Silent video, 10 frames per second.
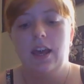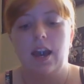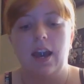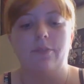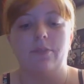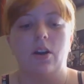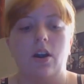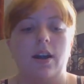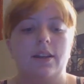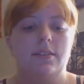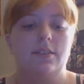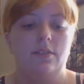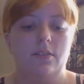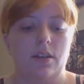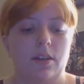I've caught
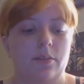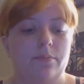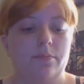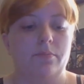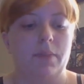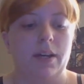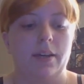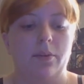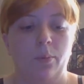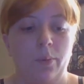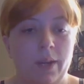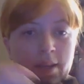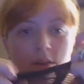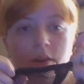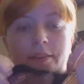my
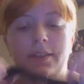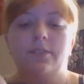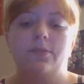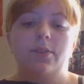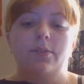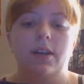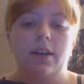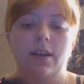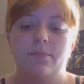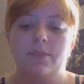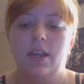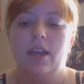ring on this a few times,